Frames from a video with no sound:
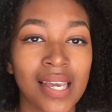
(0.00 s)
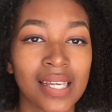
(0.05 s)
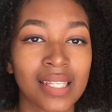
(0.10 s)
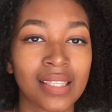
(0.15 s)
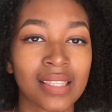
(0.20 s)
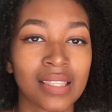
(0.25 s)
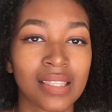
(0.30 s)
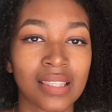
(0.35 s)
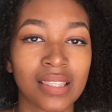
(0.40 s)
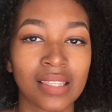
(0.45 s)

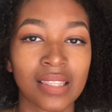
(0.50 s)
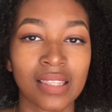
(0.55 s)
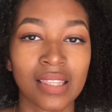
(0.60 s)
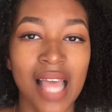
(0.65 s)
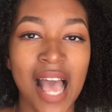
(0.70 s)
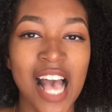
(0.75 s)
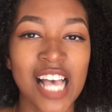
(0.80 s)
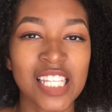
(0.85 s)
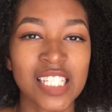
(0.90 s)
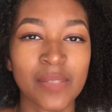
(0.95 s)
And
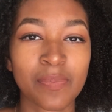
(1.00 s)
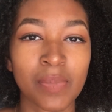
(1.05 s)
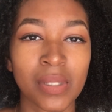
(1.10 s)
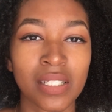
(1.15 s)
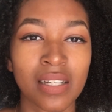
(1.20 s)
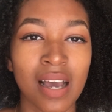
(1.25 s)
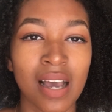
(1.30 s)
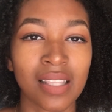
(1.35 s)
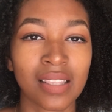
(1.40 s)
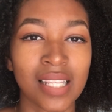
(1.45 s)
last
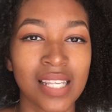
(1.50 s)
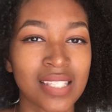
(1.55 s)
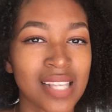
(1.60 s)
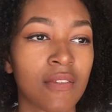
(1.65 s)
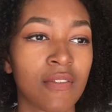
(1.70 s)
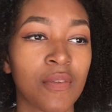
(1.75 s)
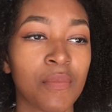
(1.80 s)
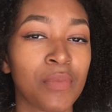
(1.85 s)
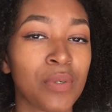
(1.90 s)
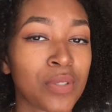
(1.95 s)
but not least,
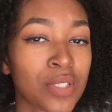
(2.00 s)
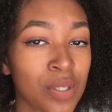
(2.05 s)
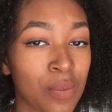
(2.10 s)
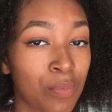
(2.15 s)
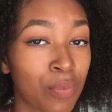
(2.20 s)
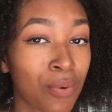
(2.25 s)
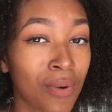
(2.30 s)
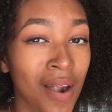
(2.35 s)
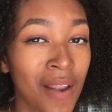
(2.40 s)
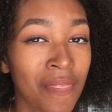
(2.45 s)
the most
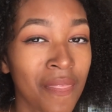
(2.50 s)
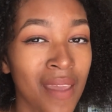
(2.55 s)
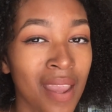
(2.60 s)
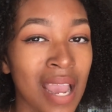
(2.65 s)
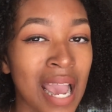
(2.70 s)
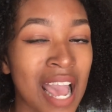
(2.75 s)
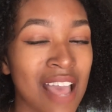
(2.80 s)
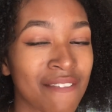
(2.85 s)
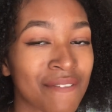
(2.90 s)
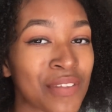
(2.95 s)
important
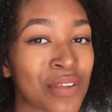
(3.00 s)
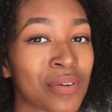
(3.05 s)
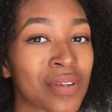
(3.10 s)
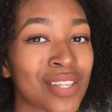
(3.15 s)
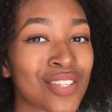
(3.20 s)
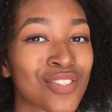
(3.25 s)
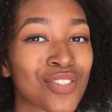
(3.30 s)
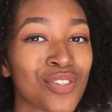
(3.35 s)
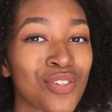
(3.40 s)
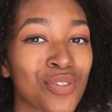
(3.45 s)
thing I feel
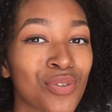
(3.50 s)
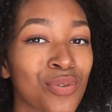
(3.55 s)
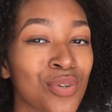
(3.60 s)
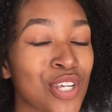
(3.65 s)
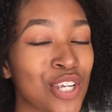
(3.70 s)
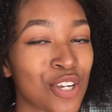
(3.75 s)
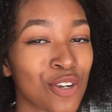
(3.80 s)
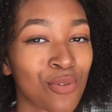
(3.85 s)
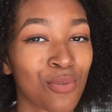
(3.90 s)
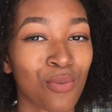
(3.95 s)
is to do
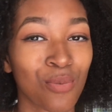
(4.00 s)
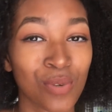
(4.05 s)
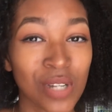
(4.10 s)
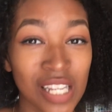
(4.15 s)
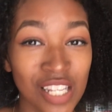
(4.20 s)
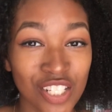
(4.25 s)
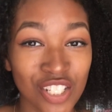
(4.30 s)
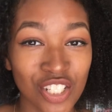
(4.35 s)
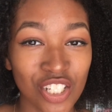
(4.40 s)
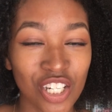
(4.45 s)
your
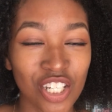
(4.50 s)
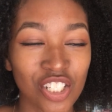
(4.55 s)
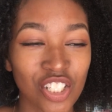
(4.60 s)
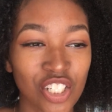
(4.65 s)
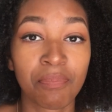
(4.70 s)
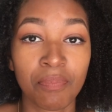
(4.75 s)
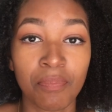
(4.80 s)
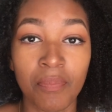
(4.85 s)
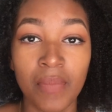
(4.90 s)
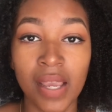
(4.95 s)
research,